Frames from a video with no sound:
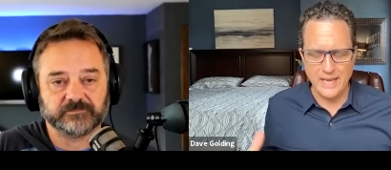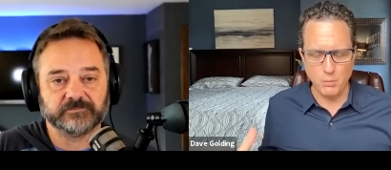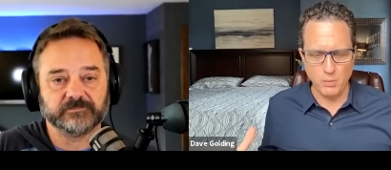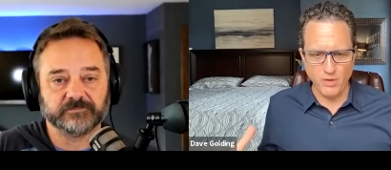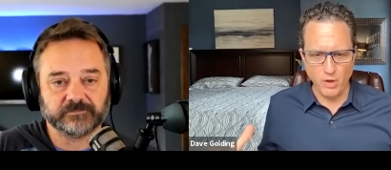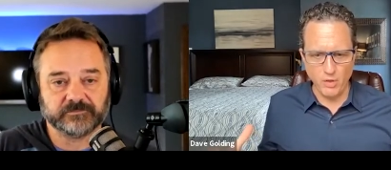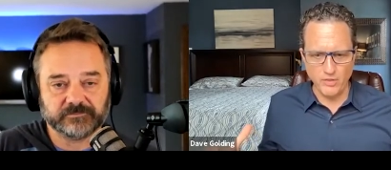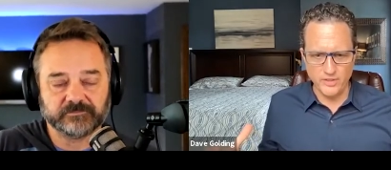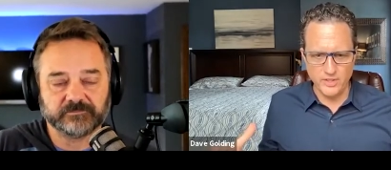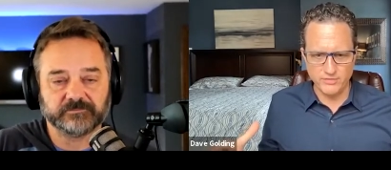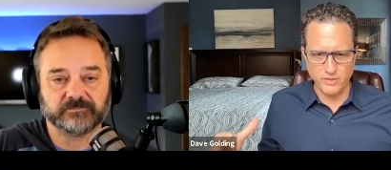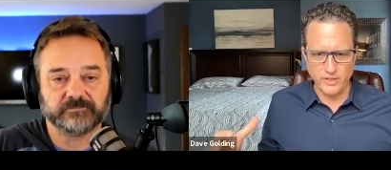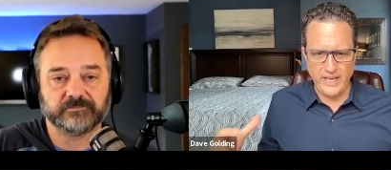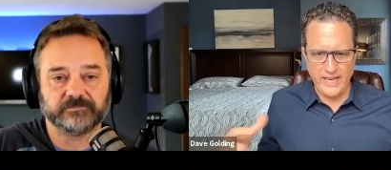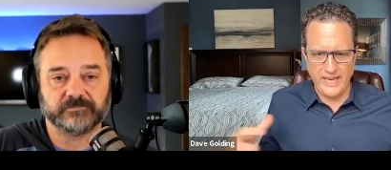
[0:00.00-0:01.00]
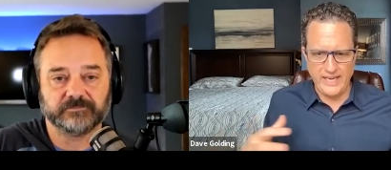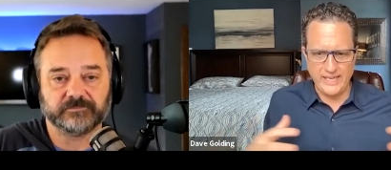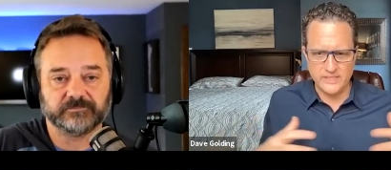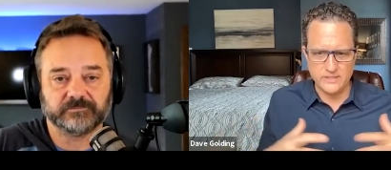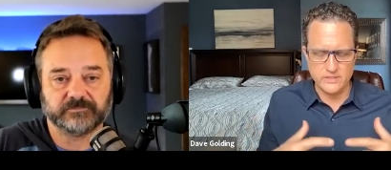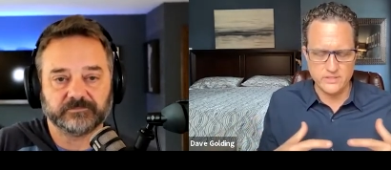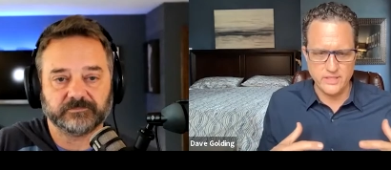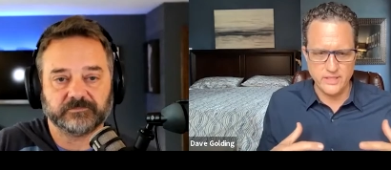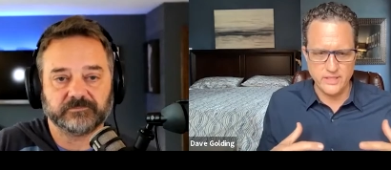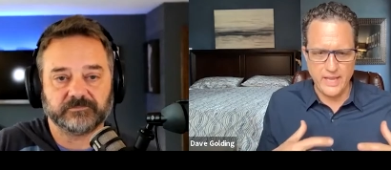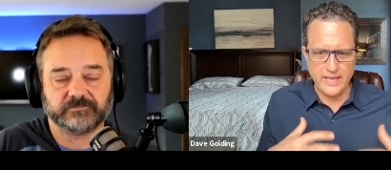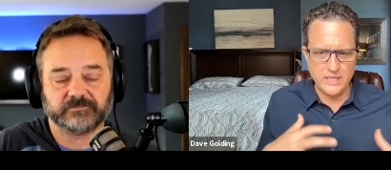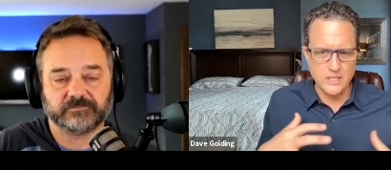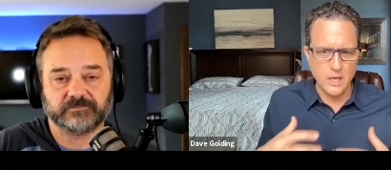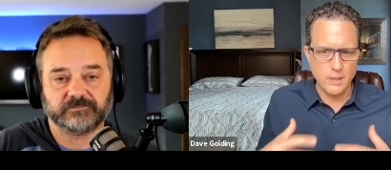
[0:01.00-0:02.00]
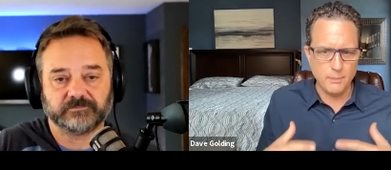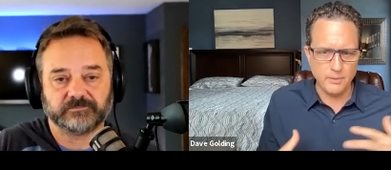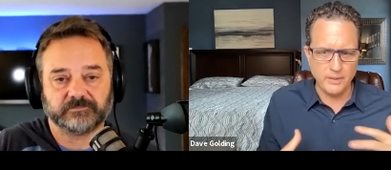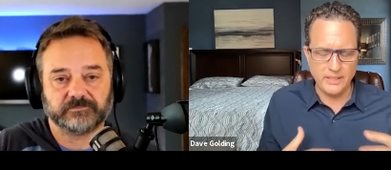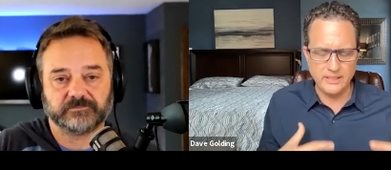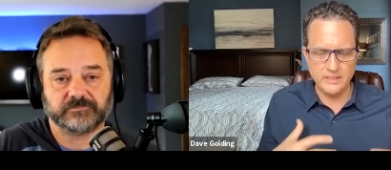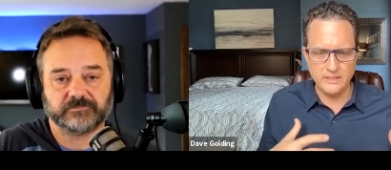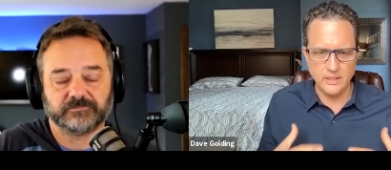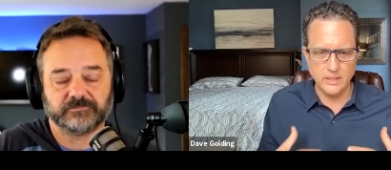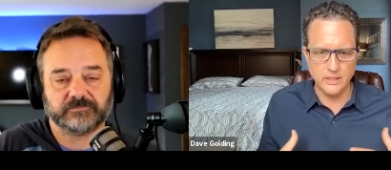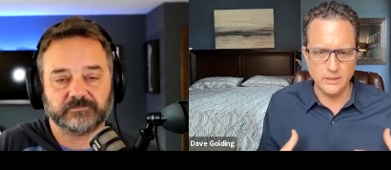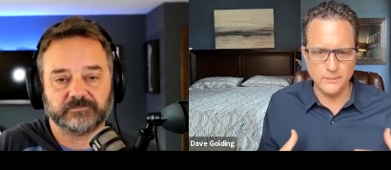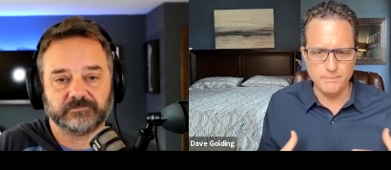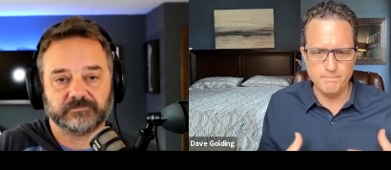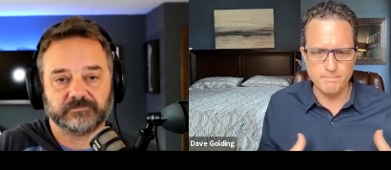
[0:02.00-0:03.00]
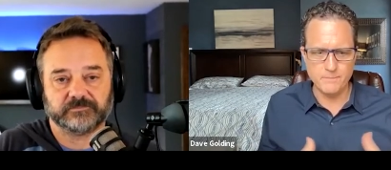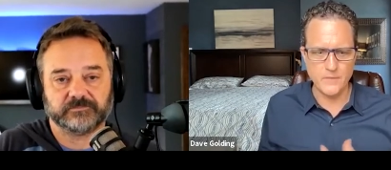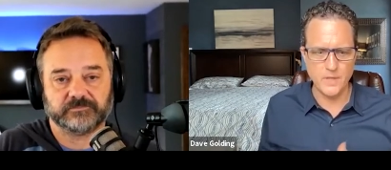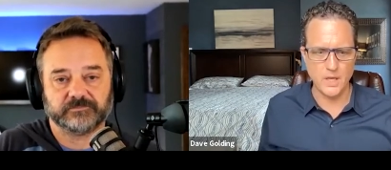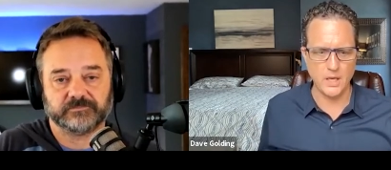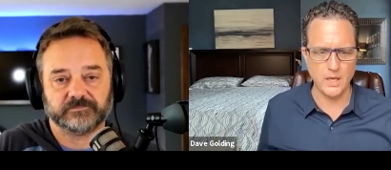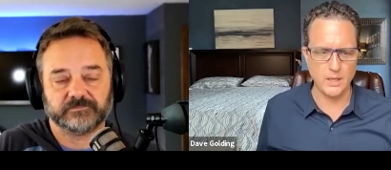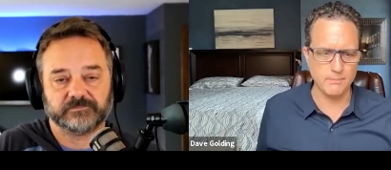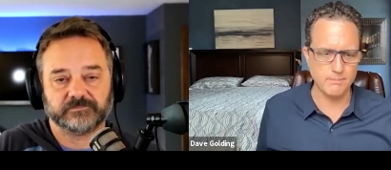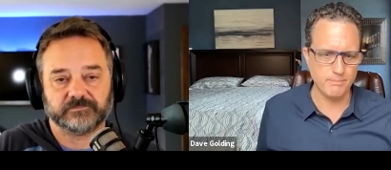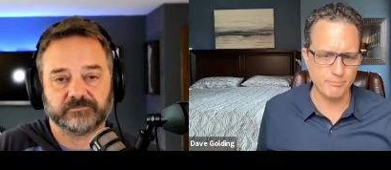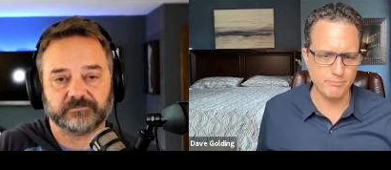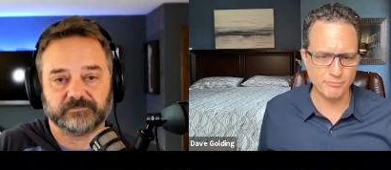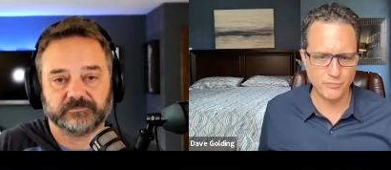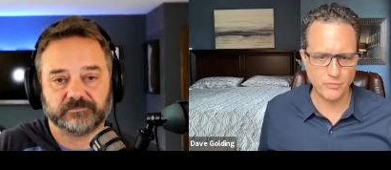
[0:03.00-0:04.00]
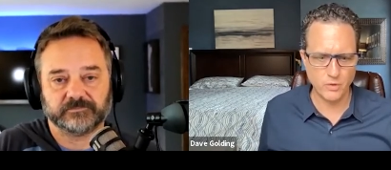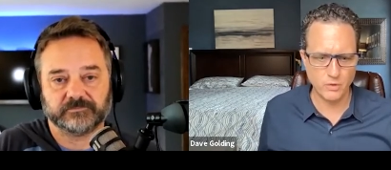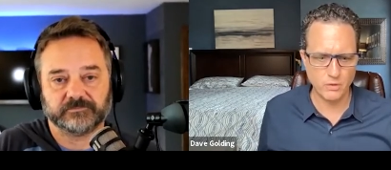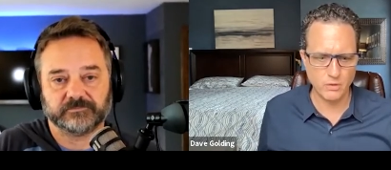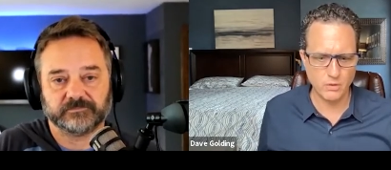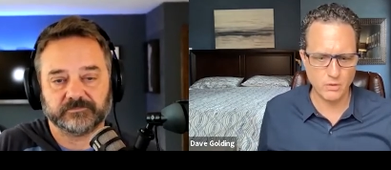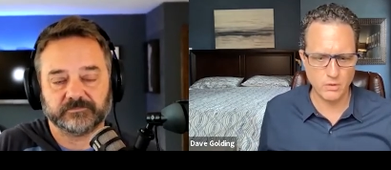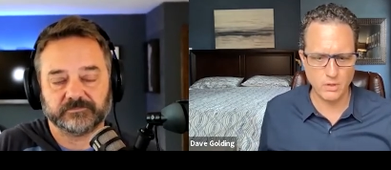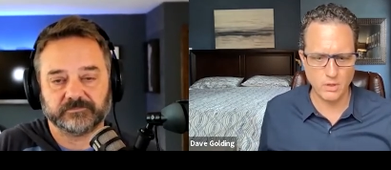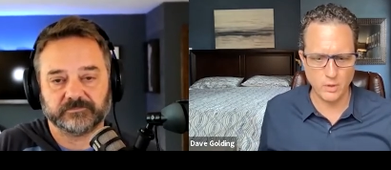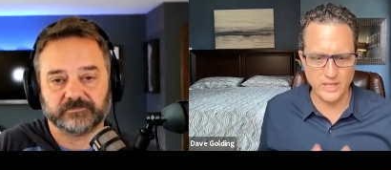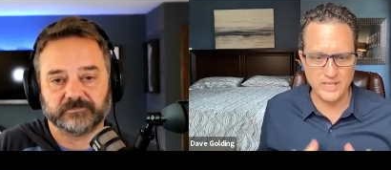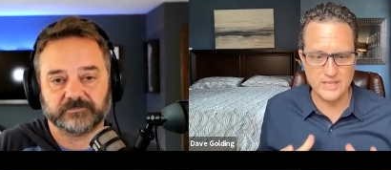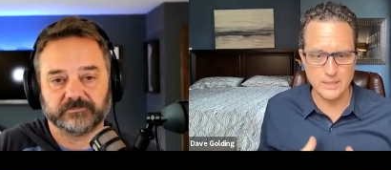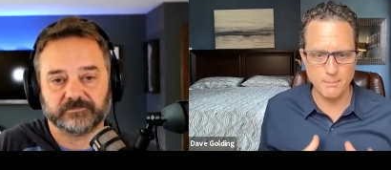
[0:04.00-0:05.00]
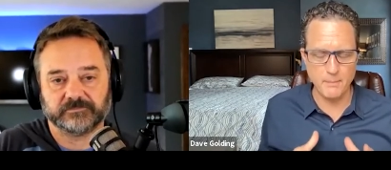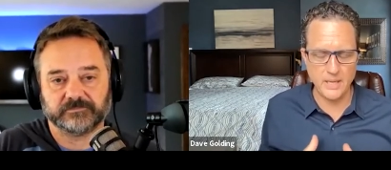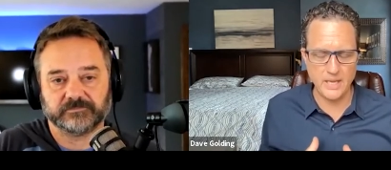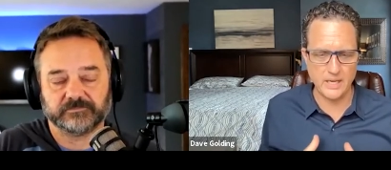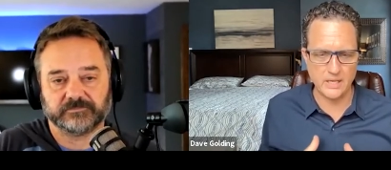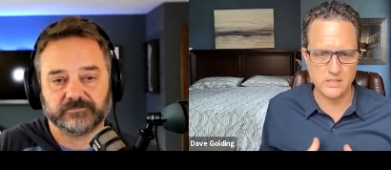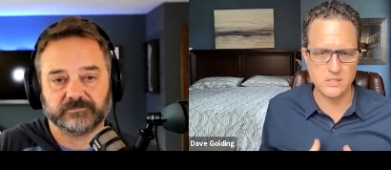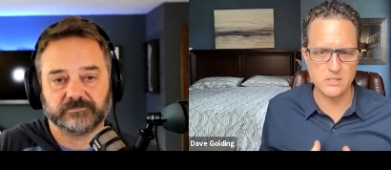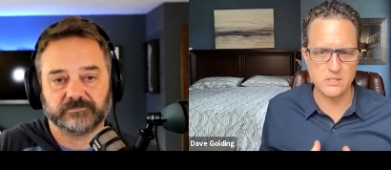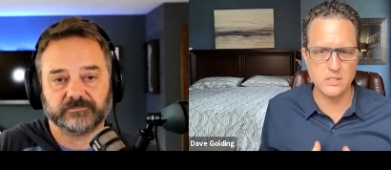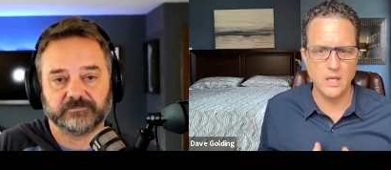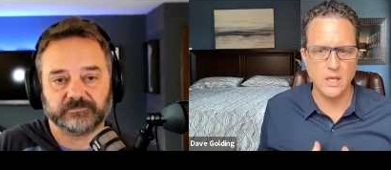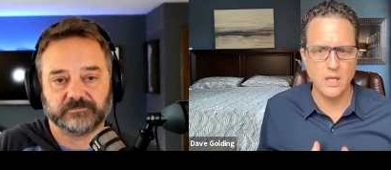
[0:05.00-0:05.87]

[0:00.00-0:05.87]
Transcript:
Speaker 1: and with mm-hmm. all the different hands that end up in the, um, you know, in the mix,